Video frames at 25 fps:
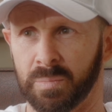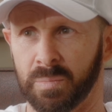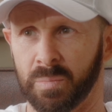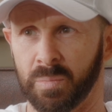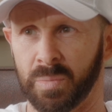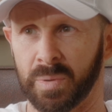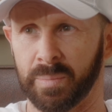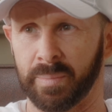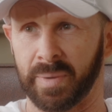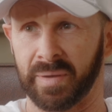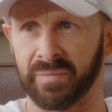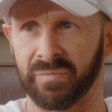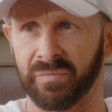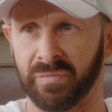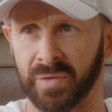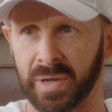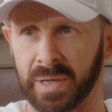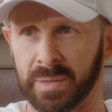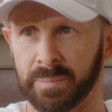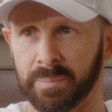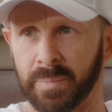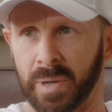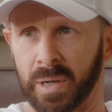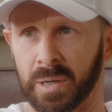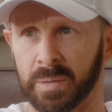with my
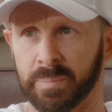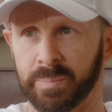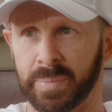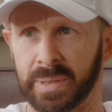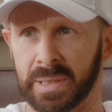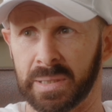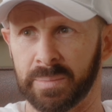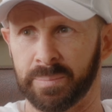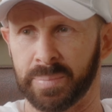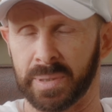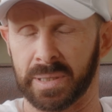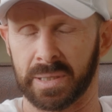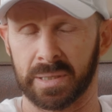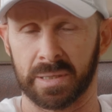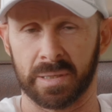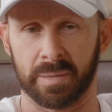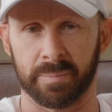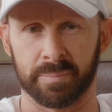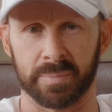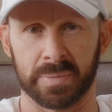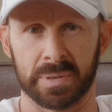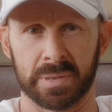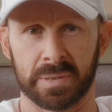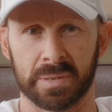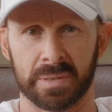friend Mark Billy
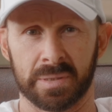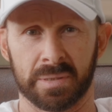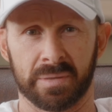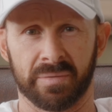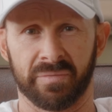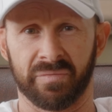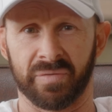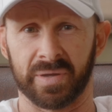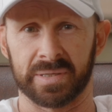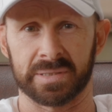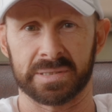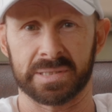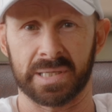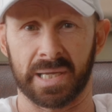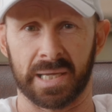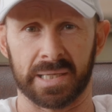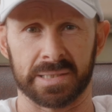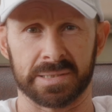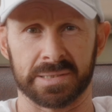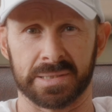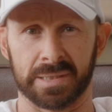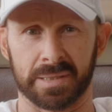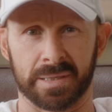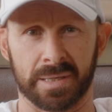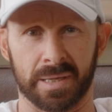Billingham,
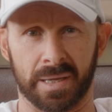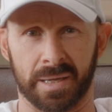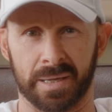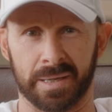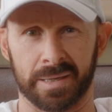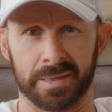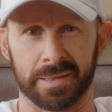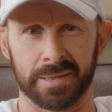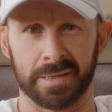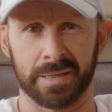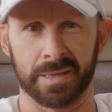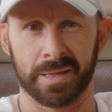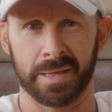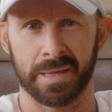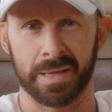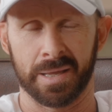fantastic guy,